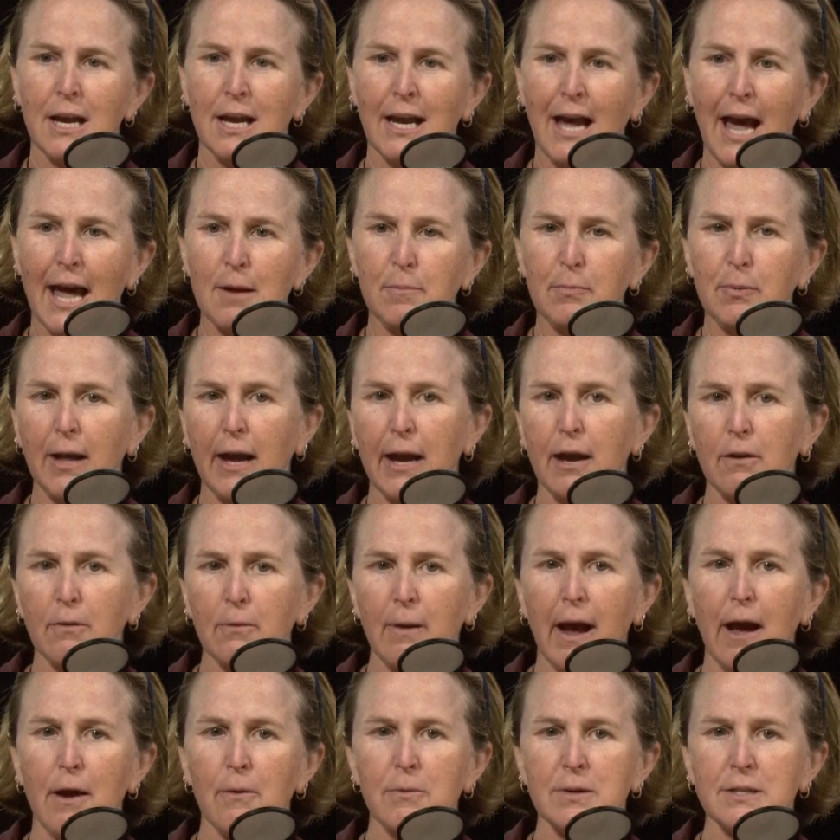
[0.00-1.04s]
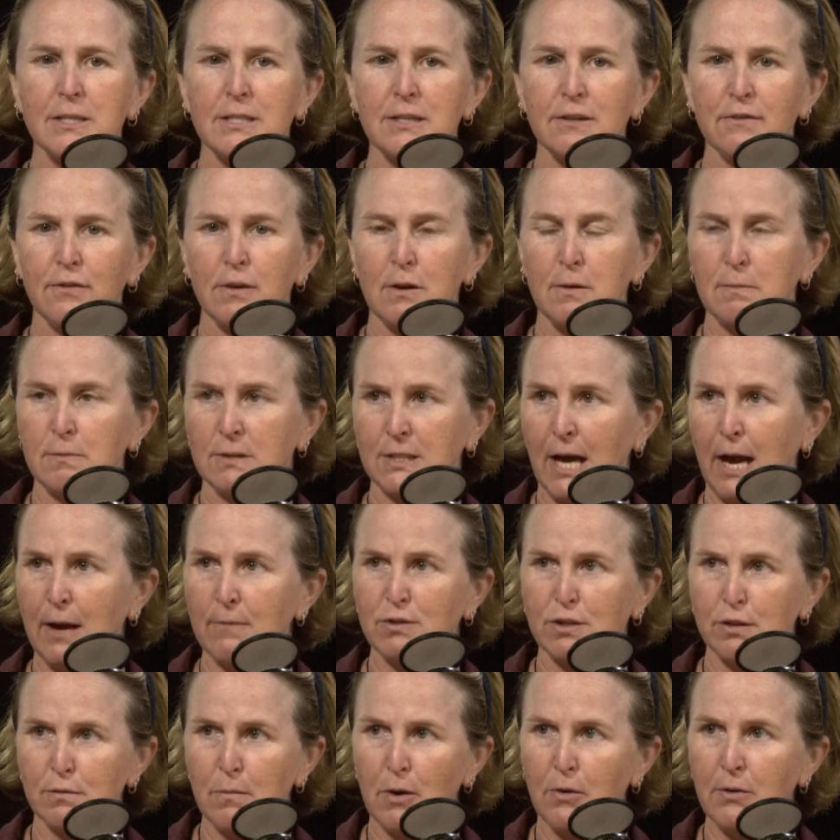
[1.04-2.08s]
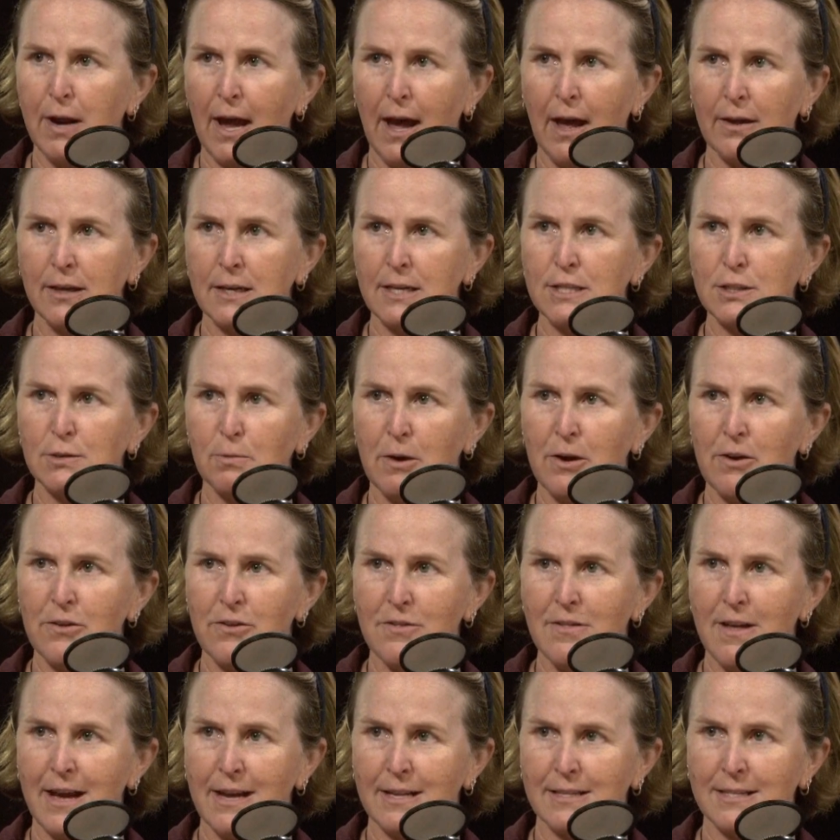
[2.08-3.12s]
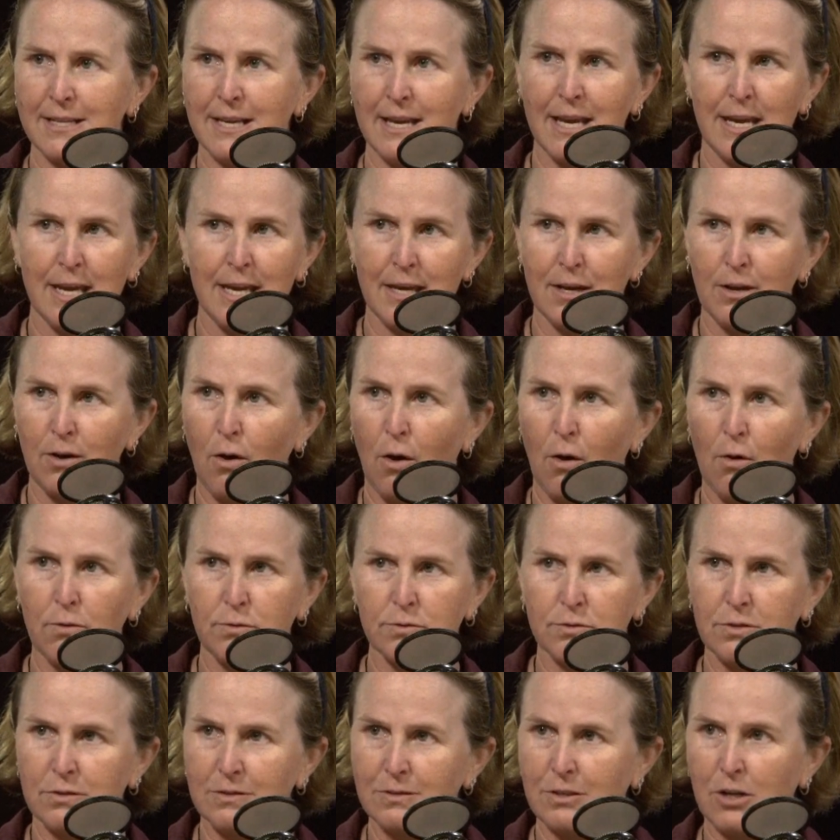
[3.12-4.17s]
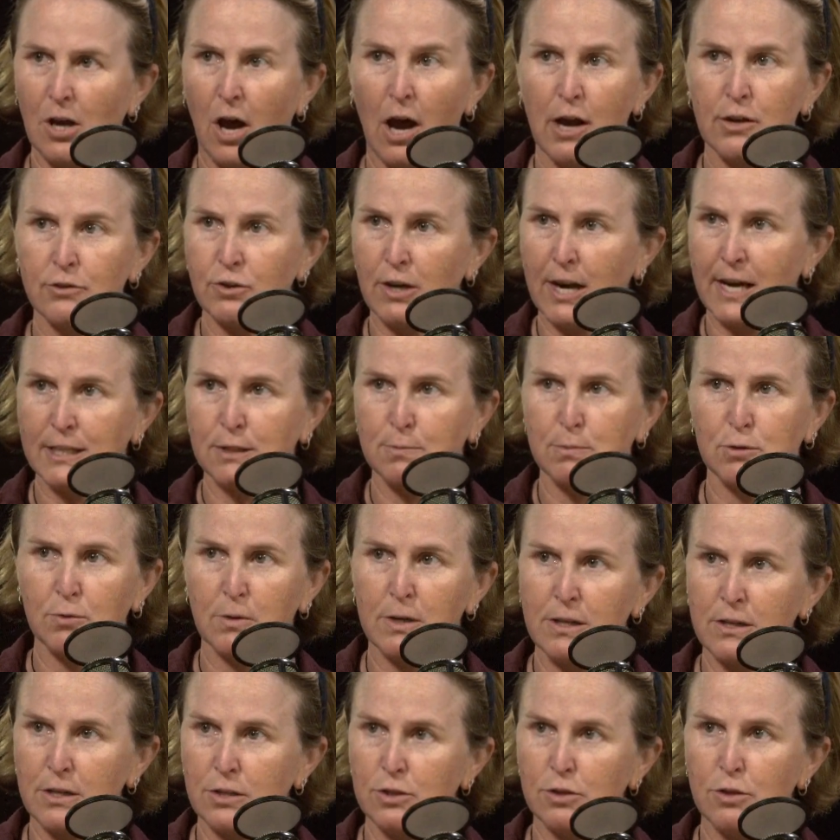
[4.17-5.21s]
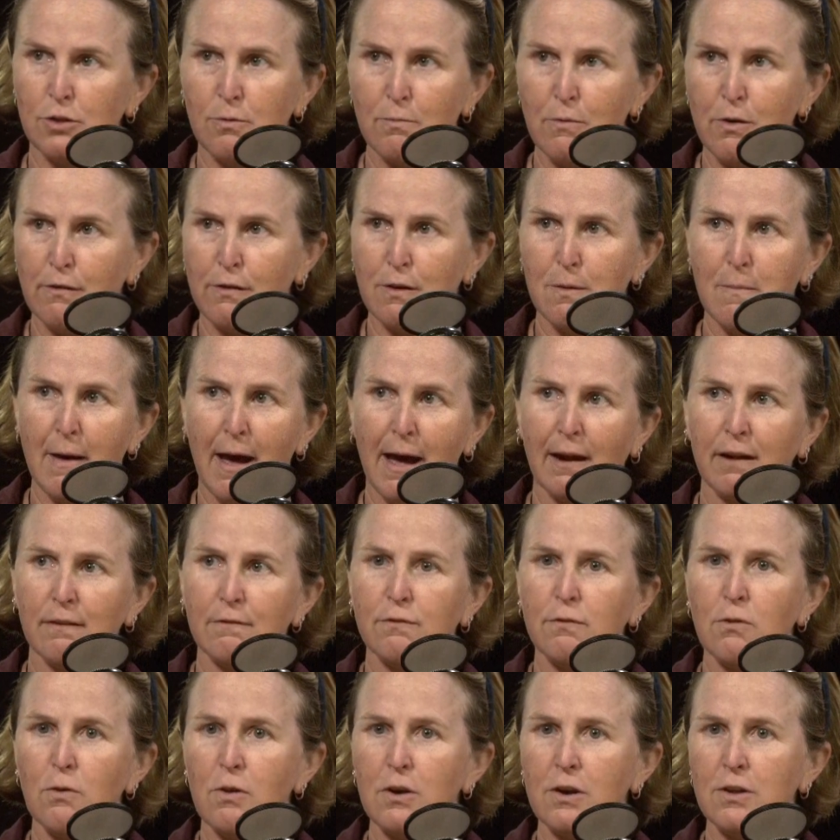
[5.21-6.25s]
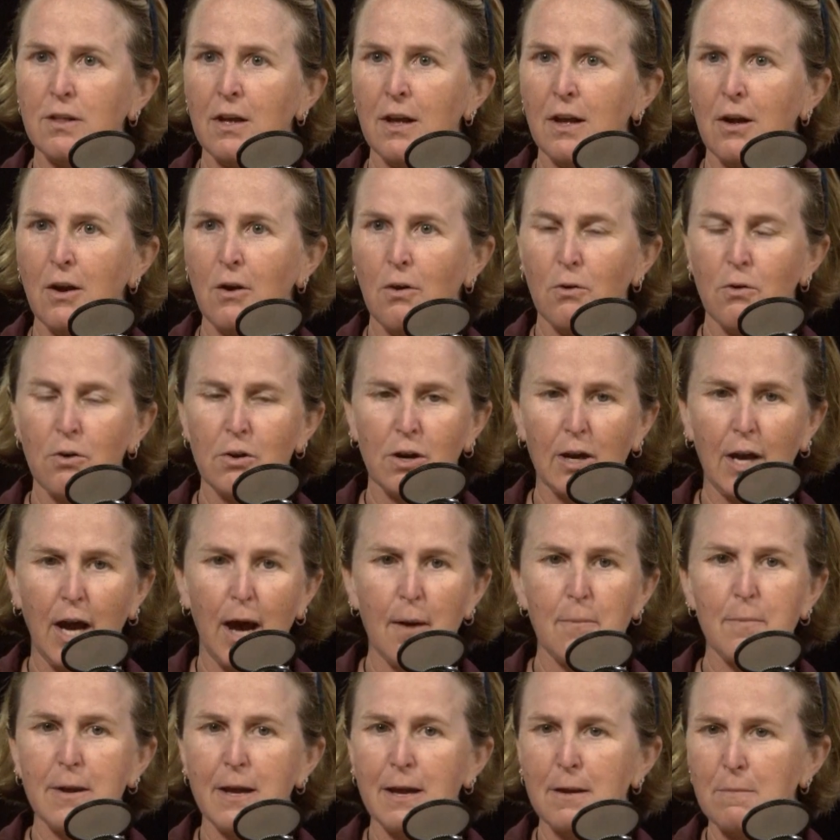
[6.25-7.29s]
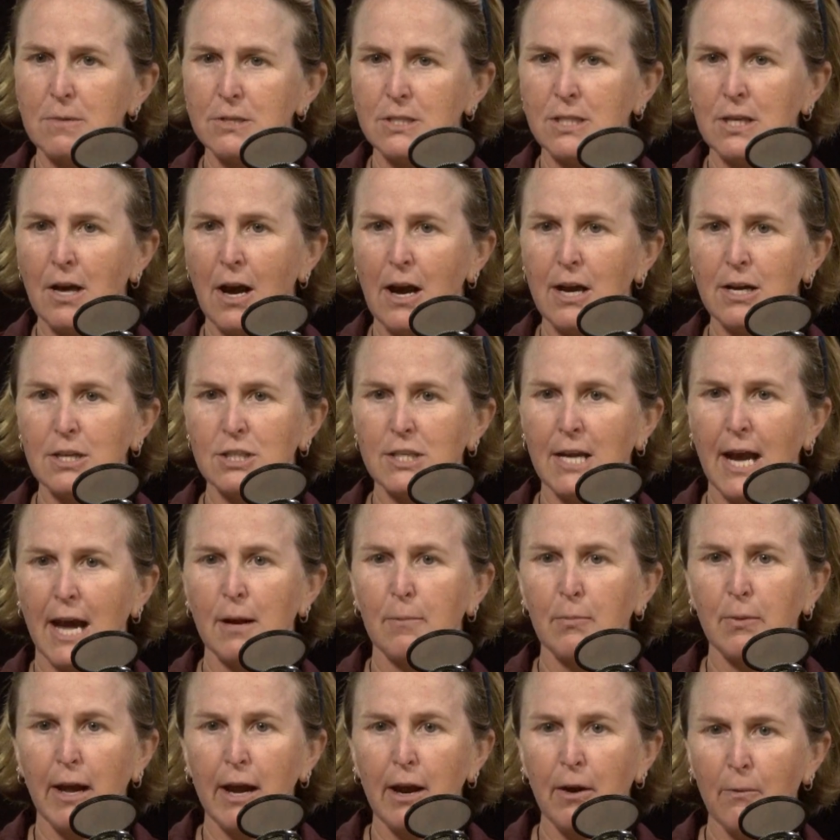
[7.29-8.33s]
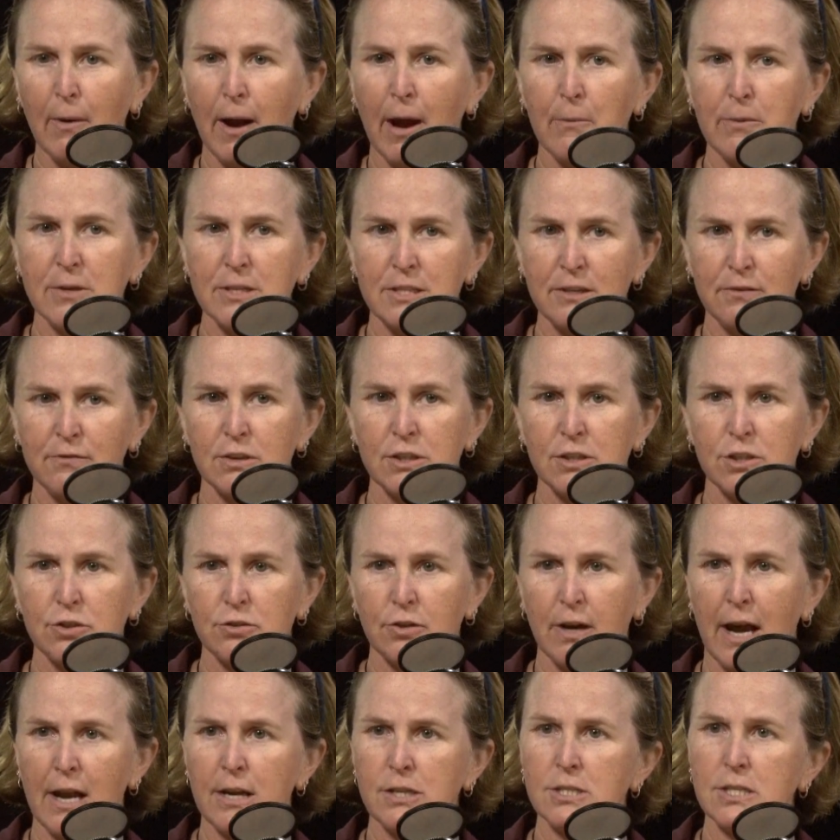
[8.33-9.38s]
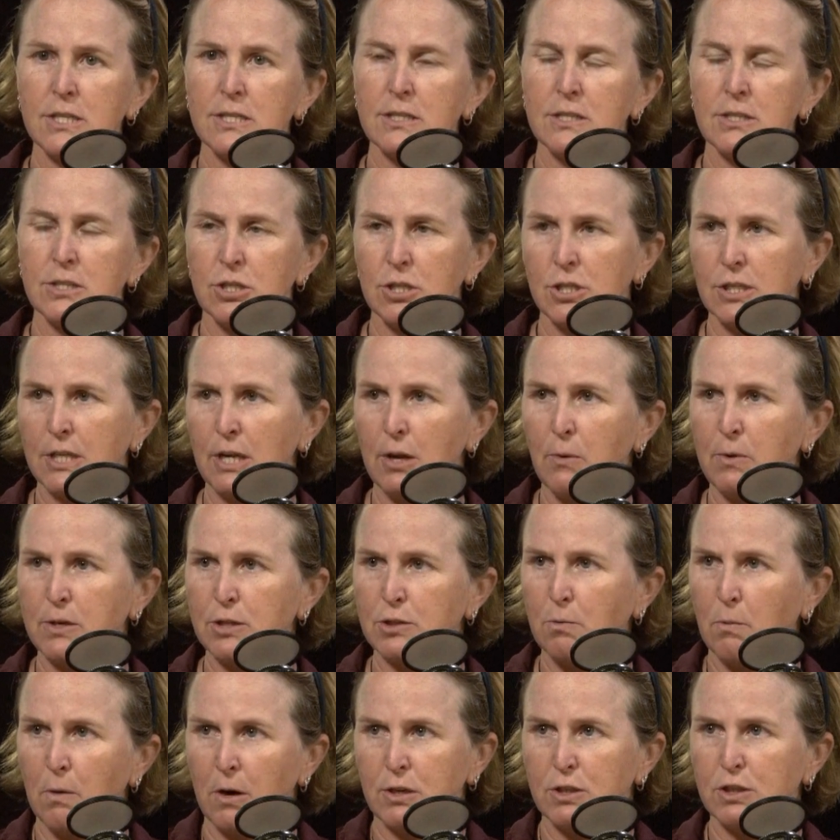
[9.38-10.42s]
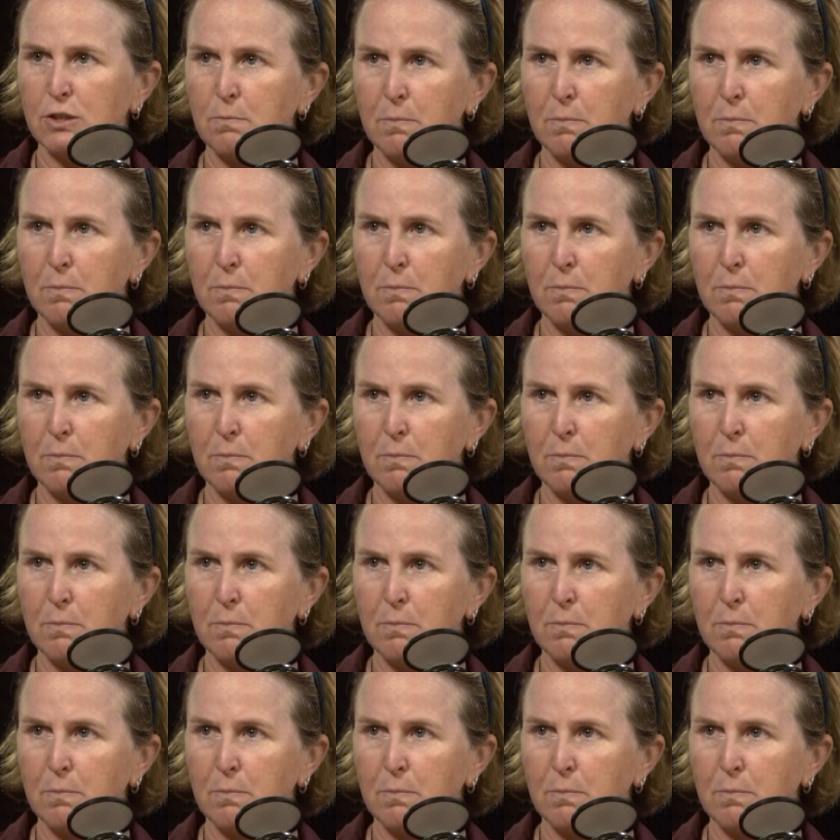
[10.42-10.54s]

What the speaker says: kind of play around with different types of modalities, whether that's heat, cold, contrast between the two, moving back and forth, or cupping, massage, kind of play around with different strategies and just see which works